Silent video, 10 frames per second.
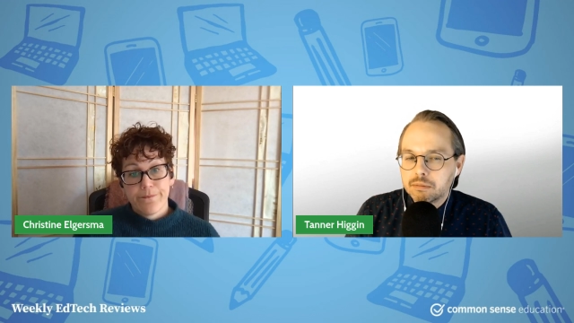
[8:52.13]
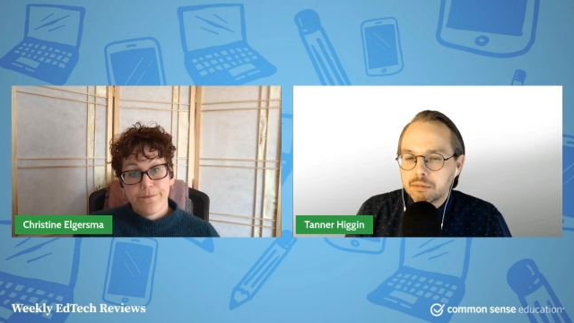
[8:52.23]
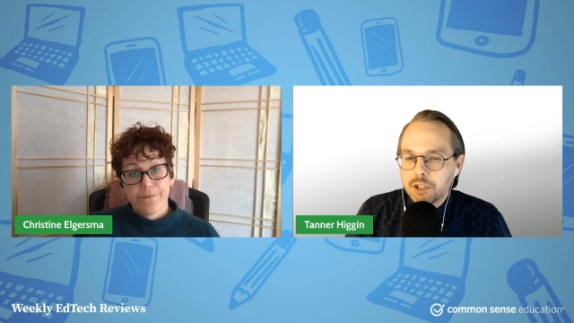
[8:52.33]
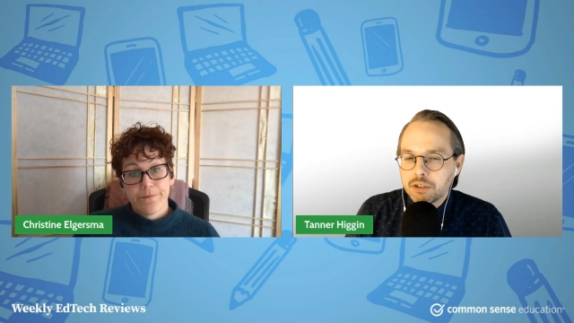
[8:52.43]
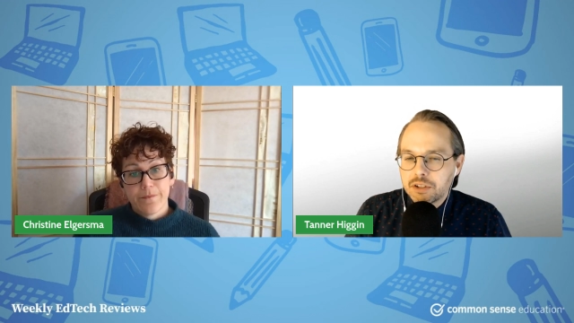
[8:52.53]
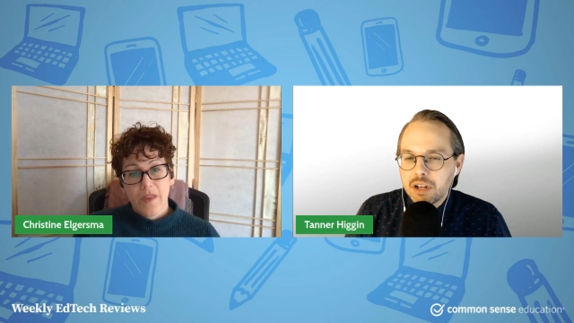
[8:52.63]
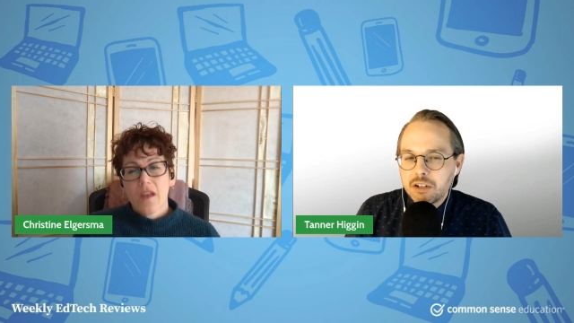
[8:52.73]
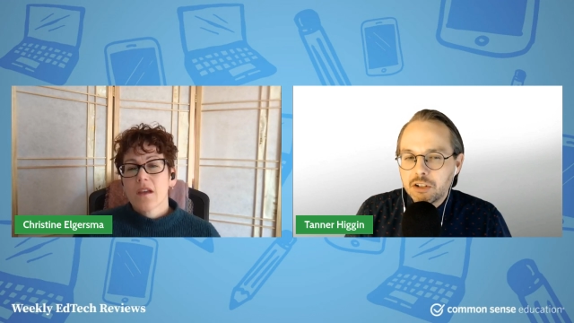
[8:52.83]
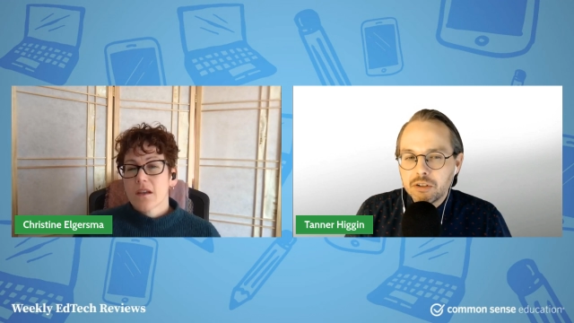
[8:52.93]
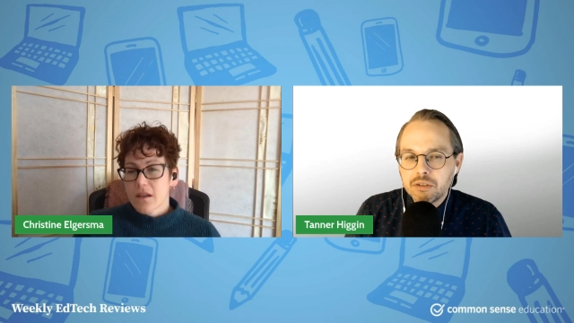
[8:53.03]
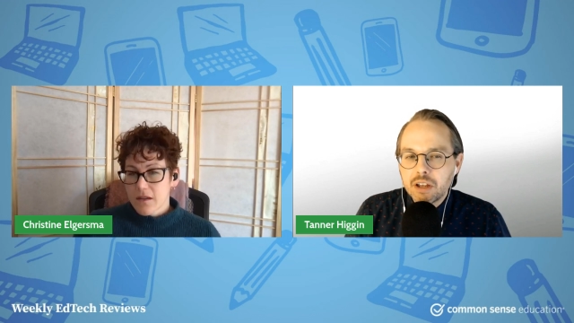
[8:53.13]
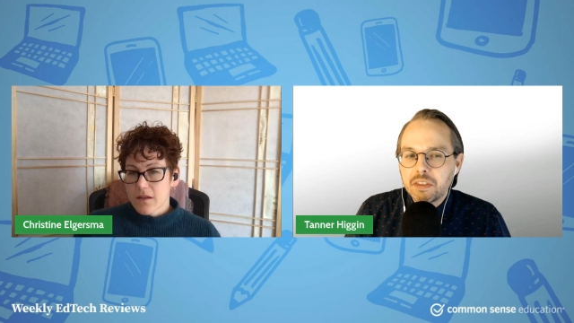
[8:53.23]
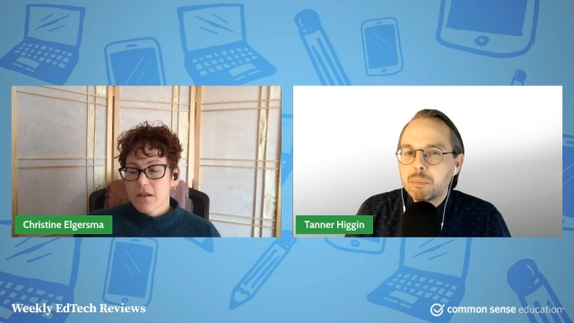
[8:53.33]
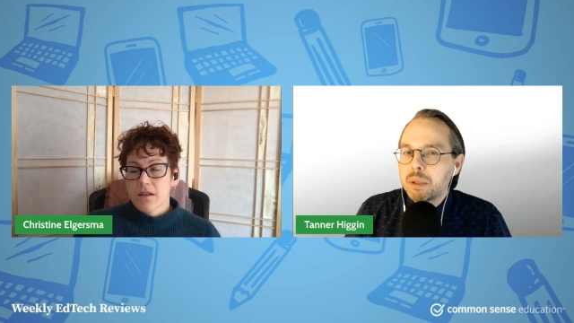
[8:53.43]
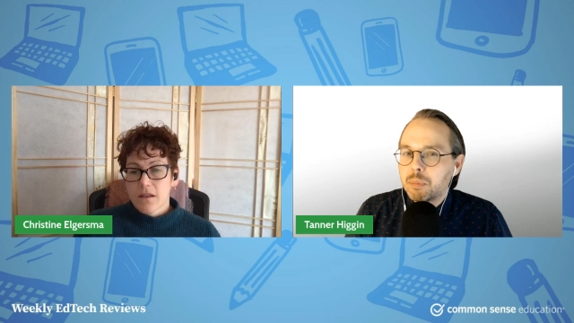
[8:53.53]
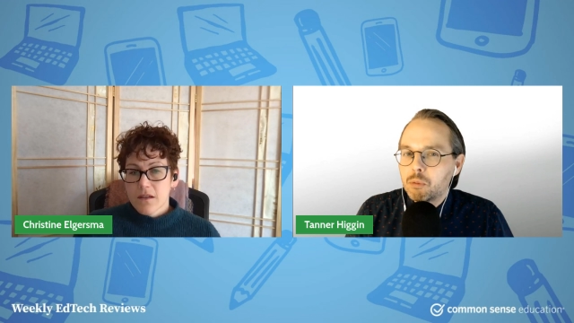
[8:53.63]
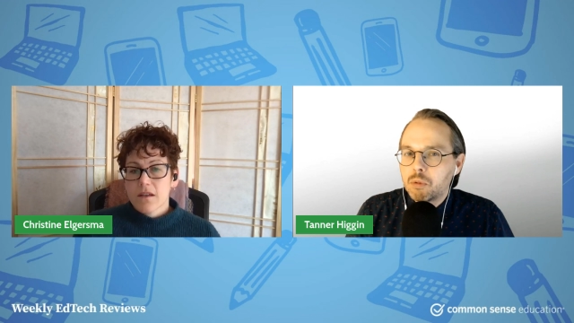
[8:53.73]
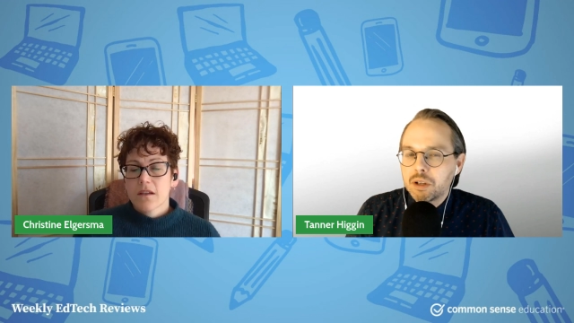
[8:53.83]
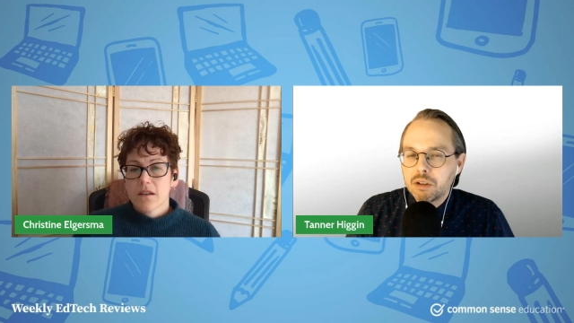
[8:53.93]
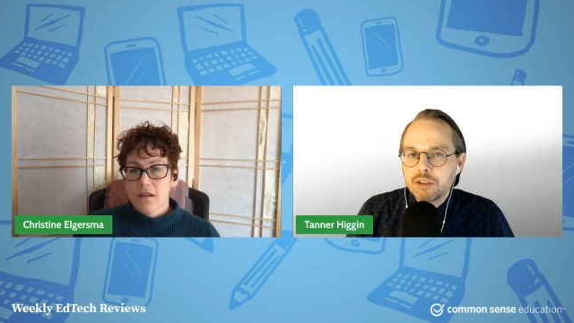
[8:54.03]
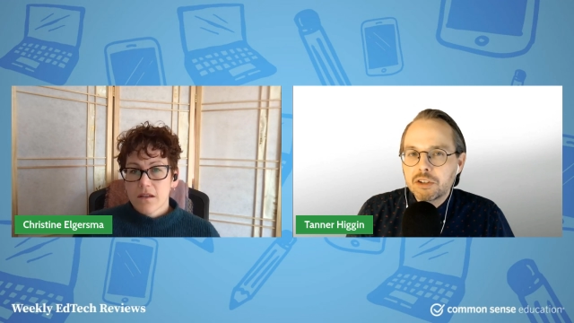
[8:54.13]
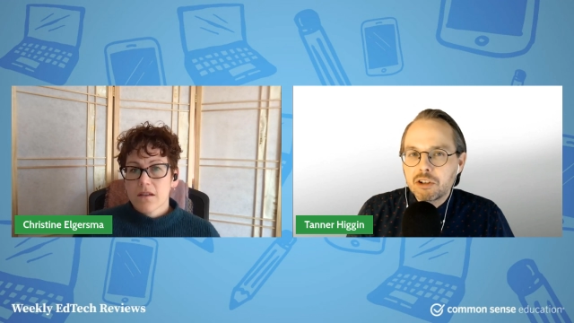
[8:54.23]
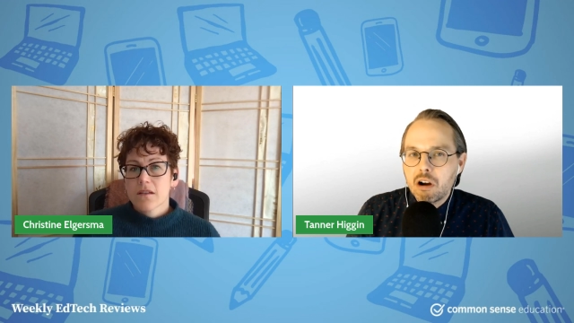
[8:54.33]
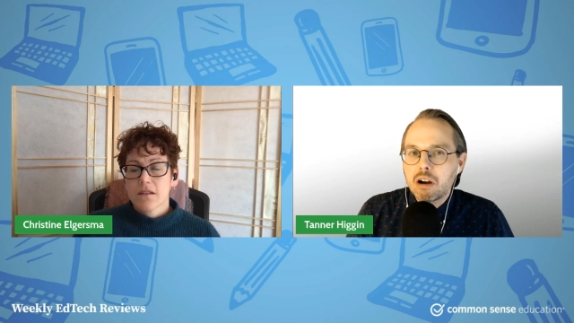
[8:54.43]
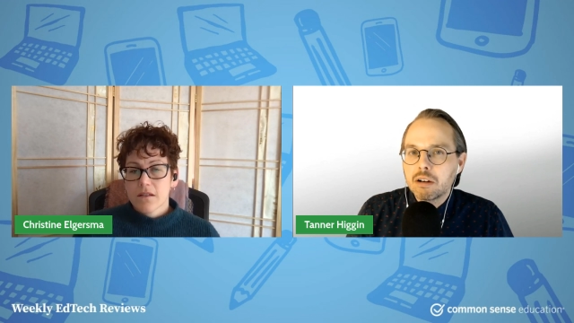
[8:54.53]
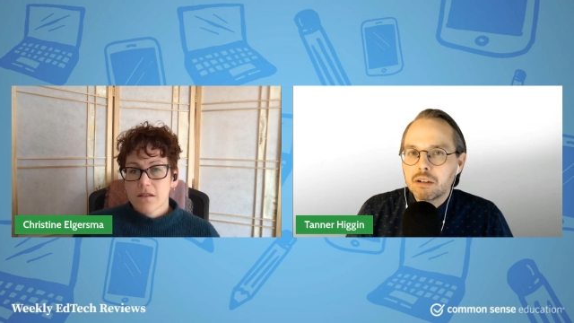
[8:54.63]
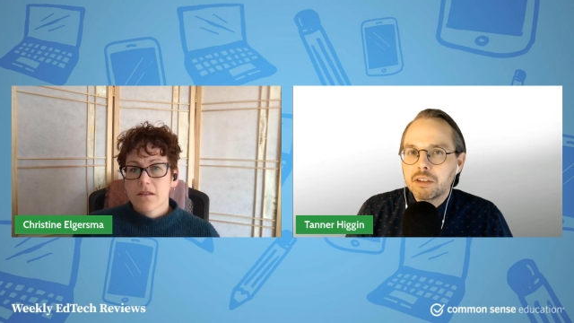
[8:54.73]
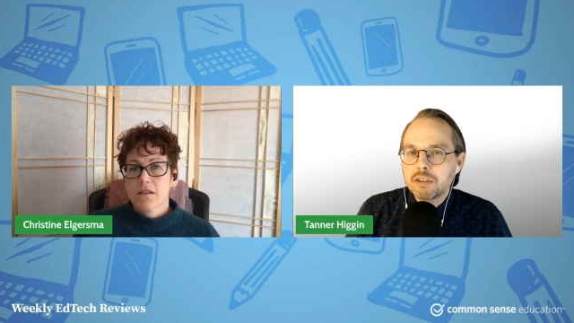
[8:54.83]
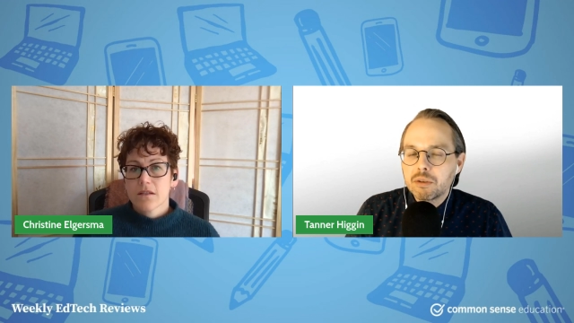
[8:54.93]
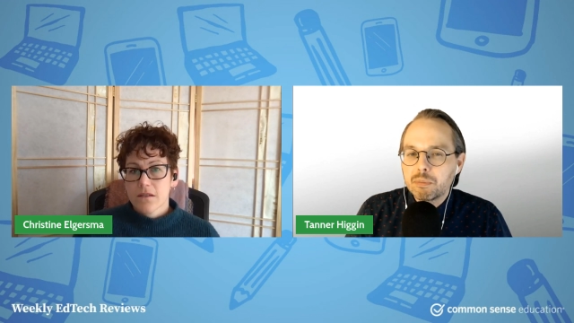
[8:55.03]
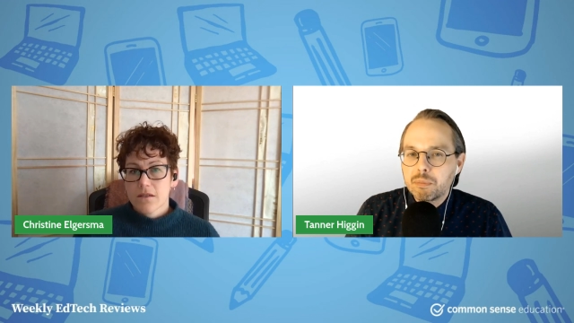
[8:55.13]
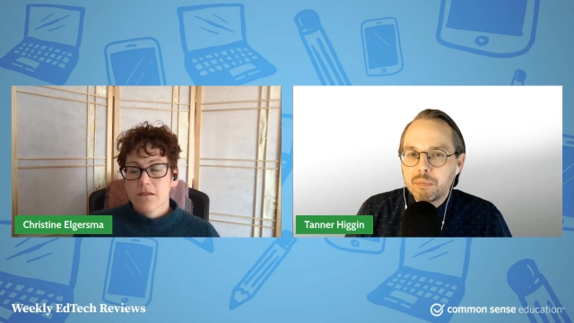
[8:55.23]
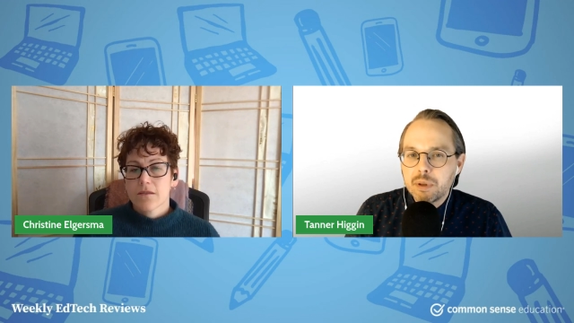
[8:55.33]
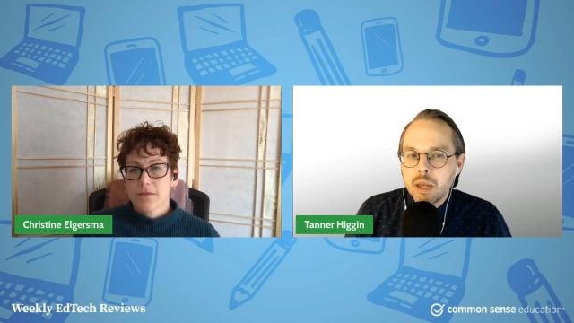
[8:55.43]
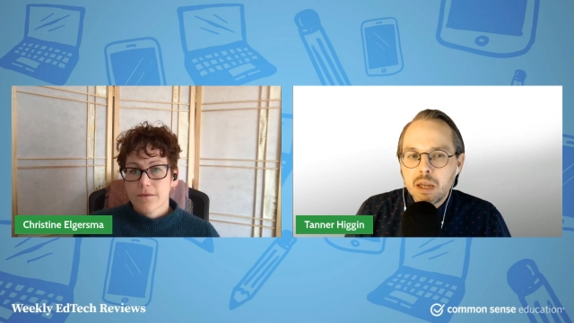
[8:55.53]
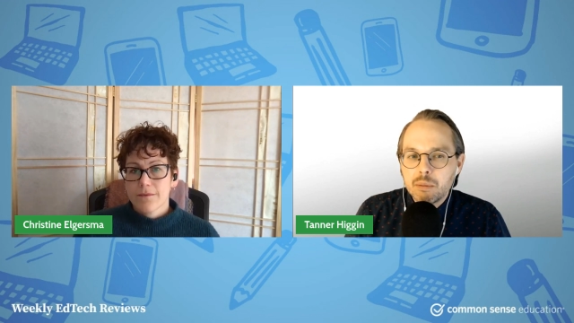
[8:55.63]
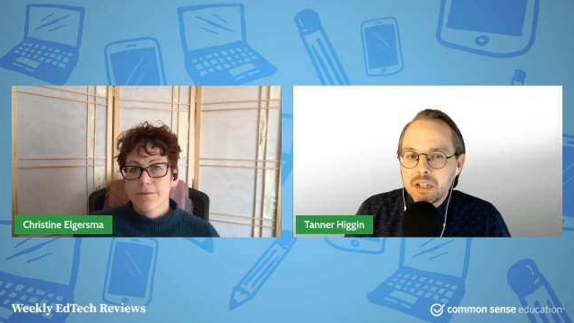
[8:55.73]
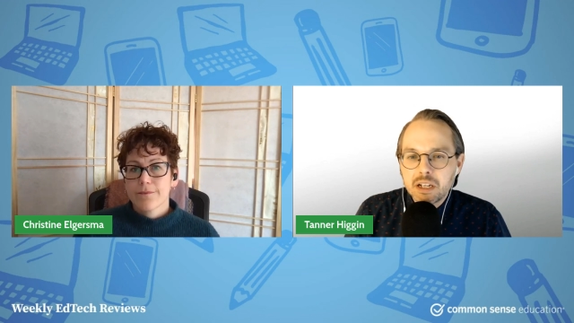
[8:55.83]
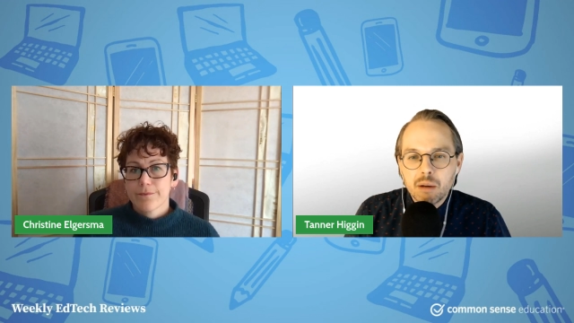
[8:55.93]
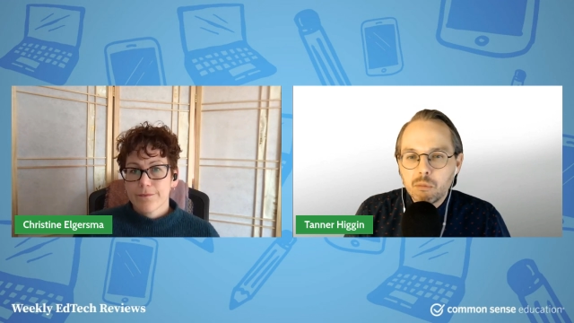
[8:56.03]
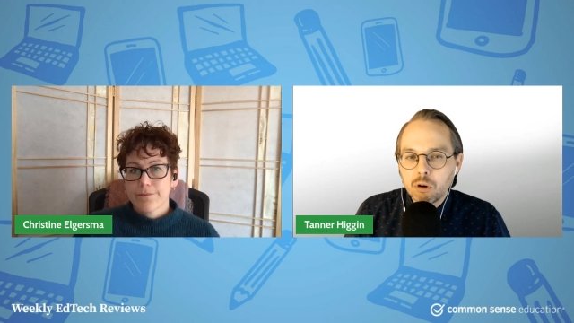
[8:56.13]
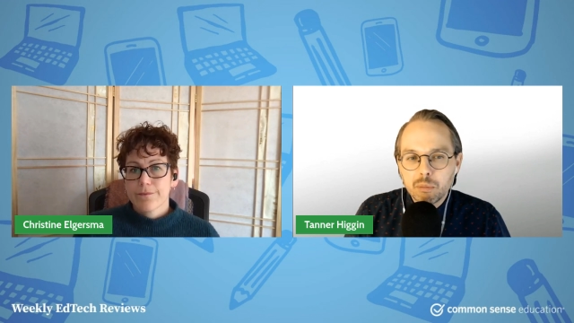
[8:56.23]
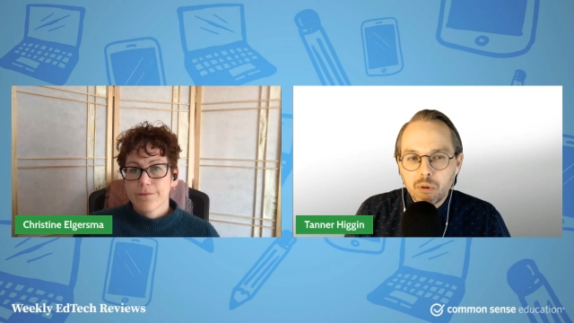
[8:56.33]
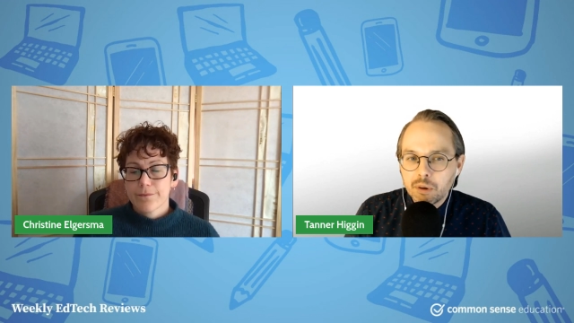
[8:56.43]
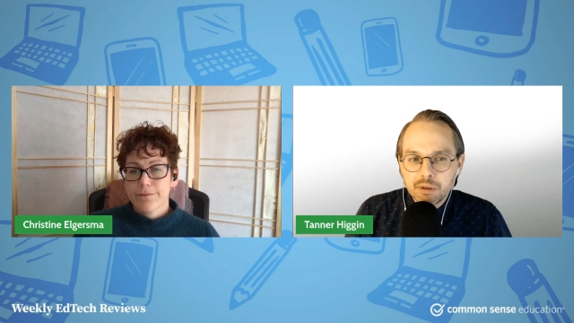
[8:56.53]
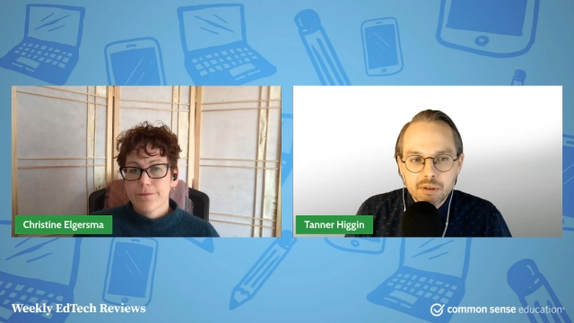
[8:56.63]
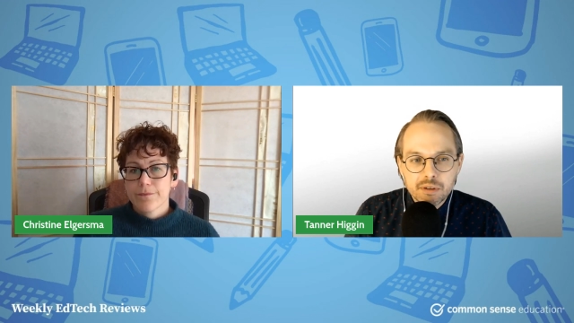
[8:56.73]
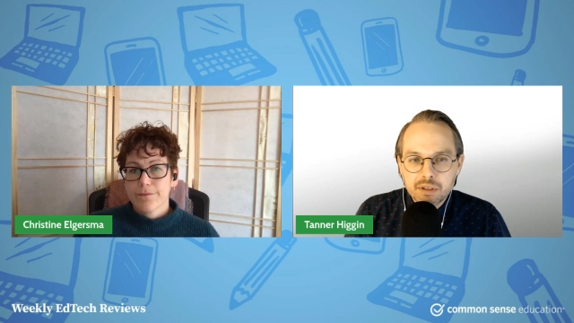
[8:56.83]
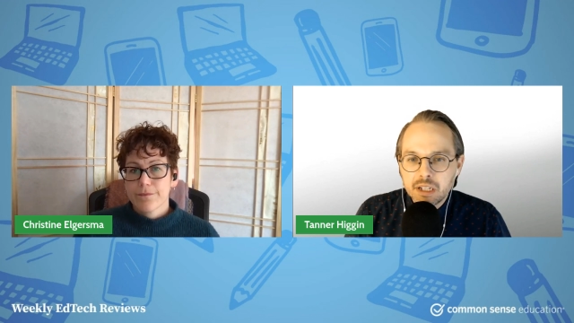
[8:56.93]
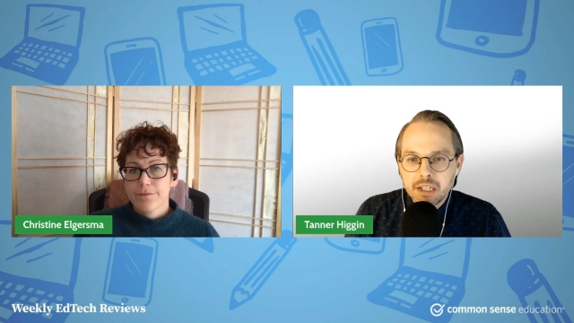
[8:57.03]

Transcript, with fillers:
Speaker 1: You know, stay tuned. I think people will start. This will become more important.